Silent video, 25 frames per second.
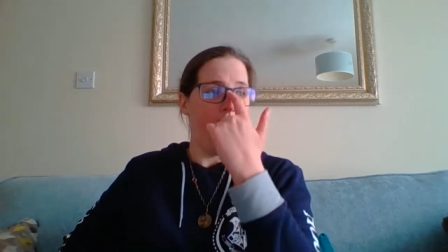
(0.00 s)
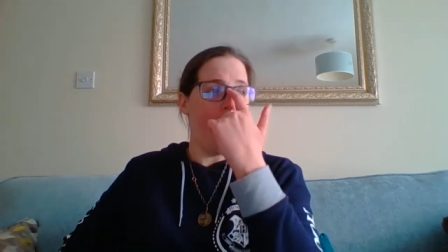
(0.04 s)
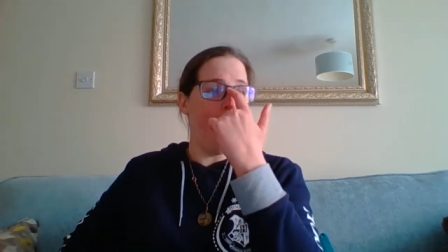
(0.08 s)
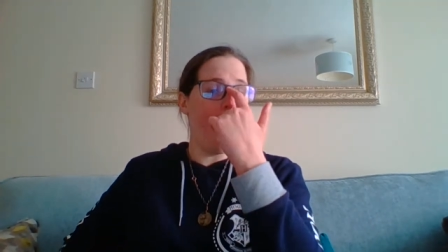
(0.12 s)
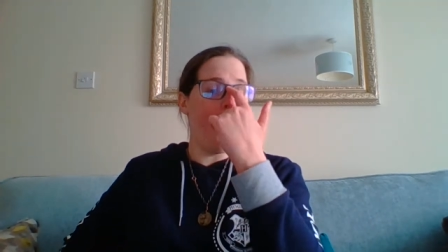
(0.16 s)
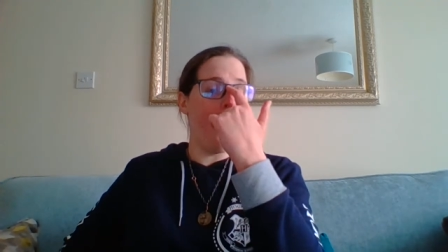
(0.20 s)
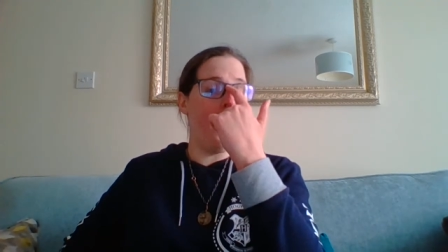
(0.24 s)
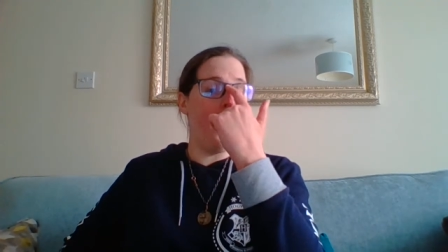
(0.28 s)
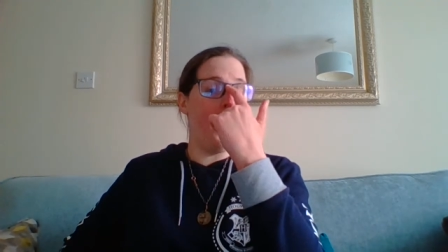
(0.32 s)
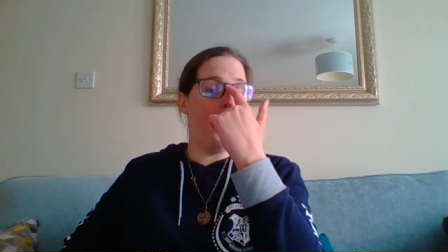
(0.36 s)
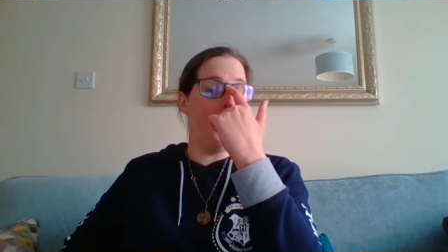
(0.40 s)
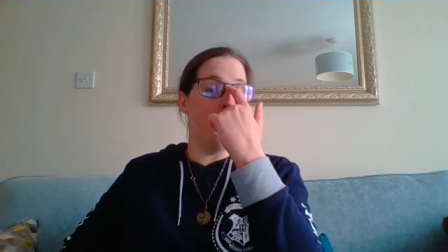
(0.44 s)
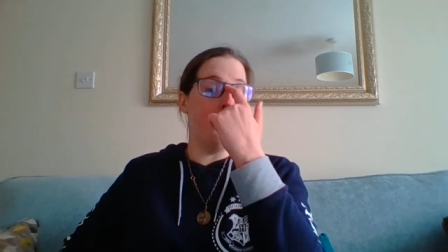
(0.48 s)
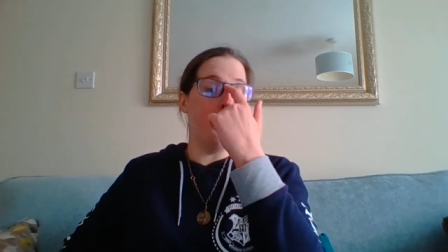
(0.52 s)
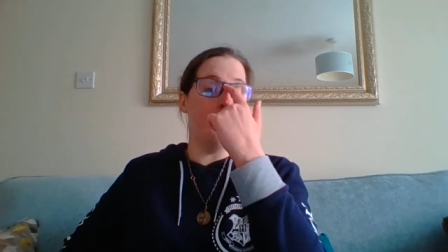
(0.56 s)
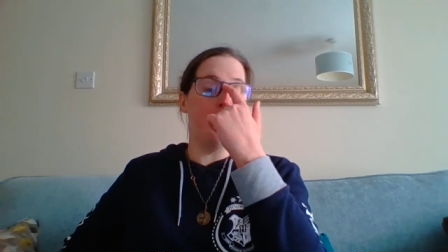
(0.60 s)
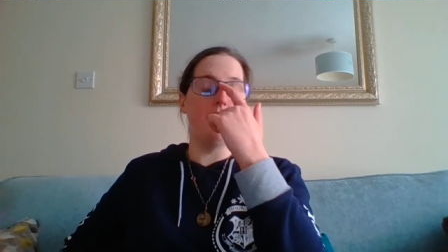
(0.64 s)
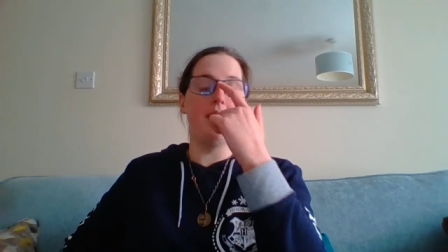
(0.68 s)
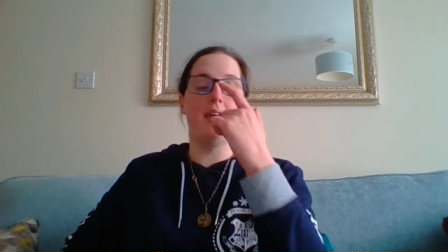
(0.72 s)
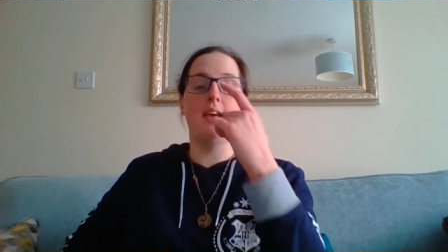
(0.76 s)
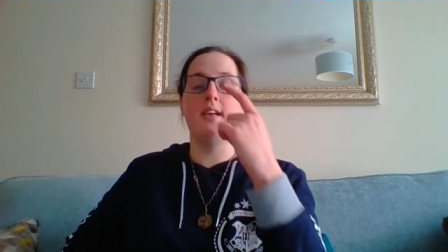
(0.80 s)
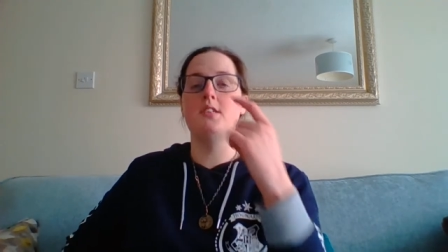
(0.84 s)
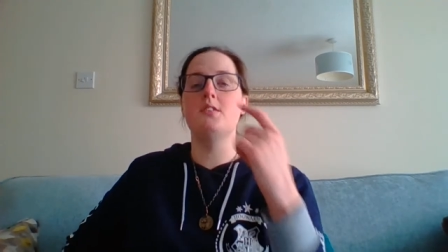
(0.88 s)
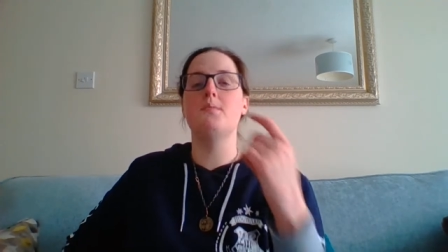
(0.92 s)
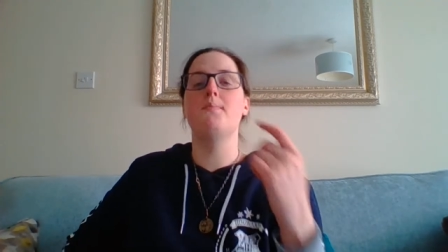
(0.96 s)
um, but
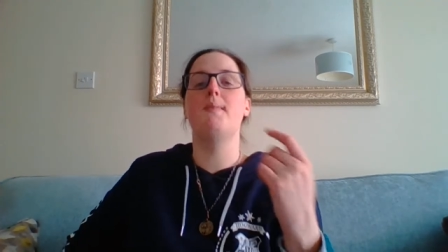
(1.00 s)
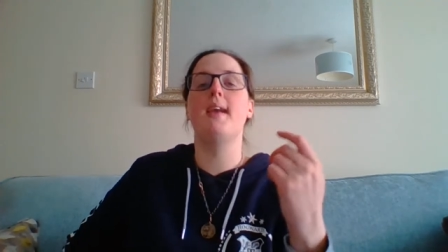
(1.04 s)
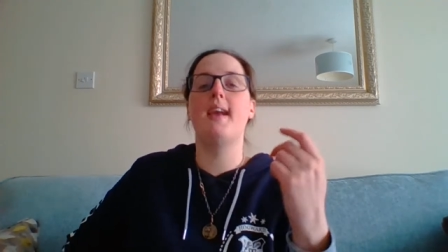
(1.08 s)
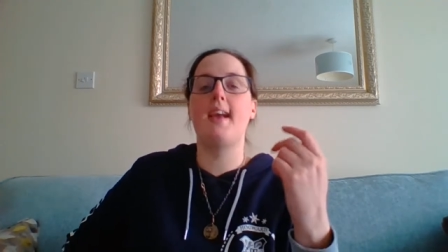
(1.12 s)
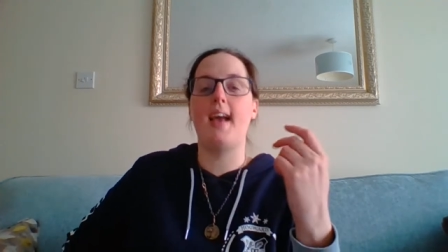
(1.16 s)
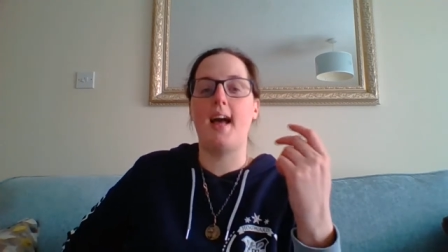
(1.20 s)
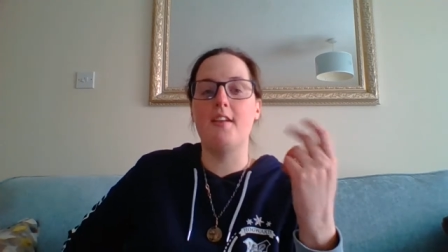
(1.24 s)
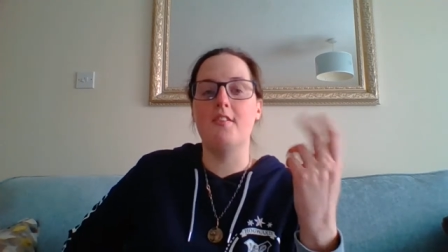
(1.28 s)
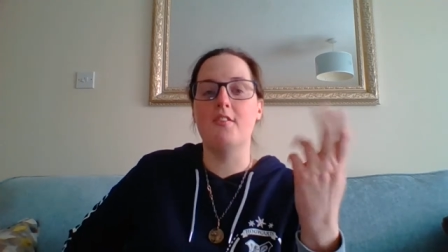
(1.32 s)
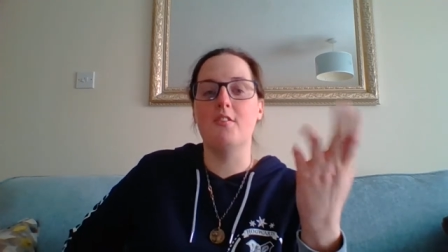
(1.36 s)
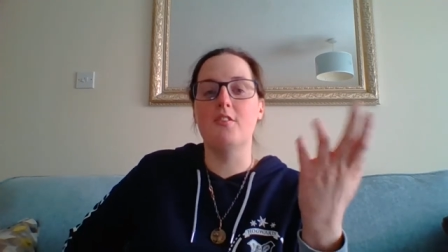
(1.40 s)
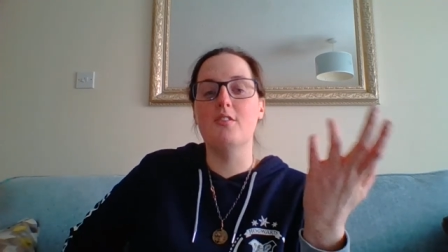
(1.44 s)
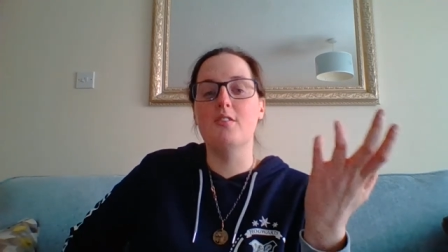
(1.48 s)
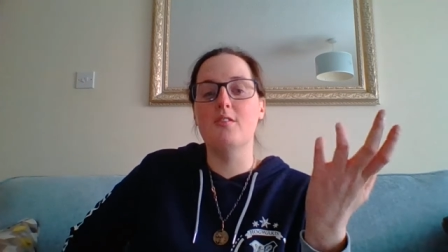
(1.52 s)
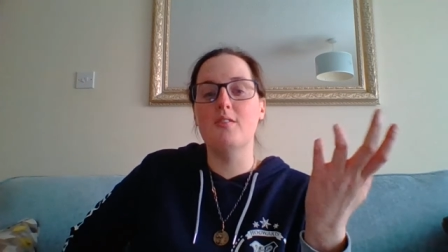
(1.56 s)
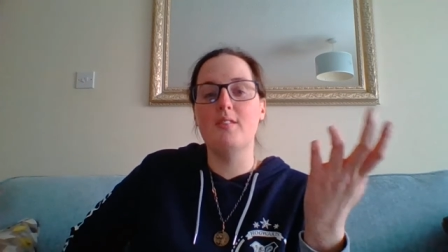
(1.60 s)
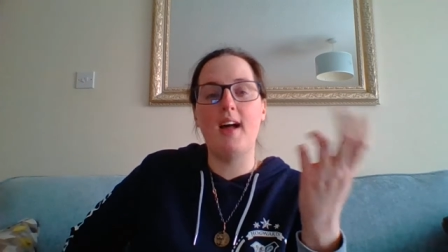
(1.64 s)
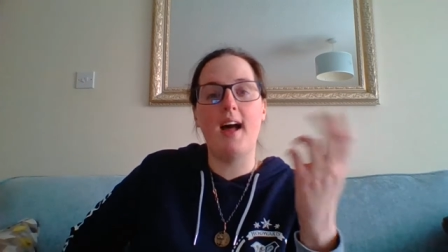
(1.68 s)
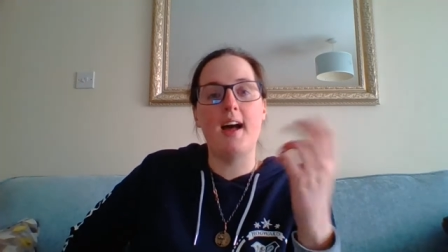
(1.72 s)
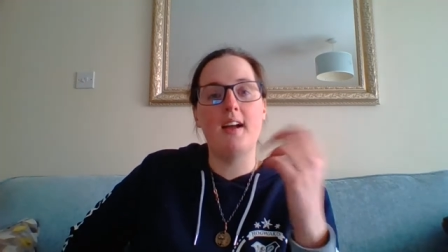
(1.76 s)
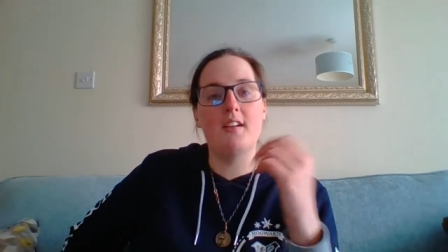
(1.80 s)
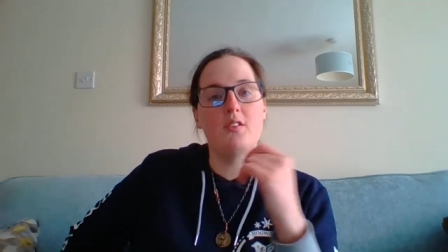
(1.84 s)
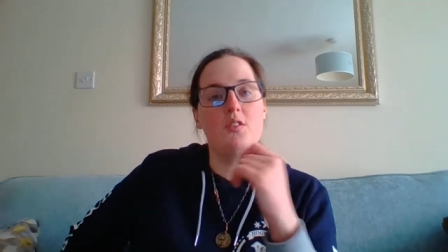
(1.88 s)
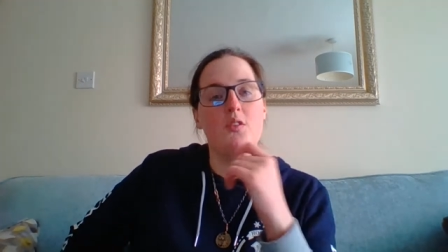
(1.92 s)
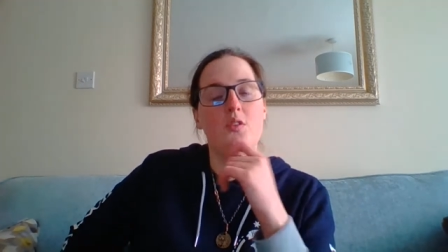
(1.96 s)
there's a big adult
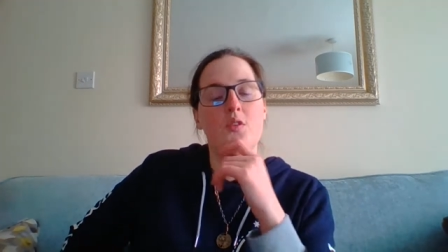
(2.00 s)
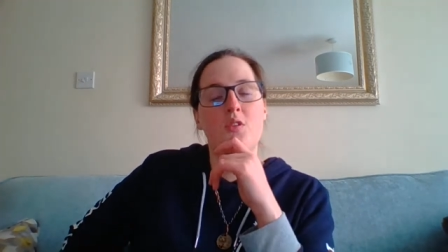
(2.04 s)
adult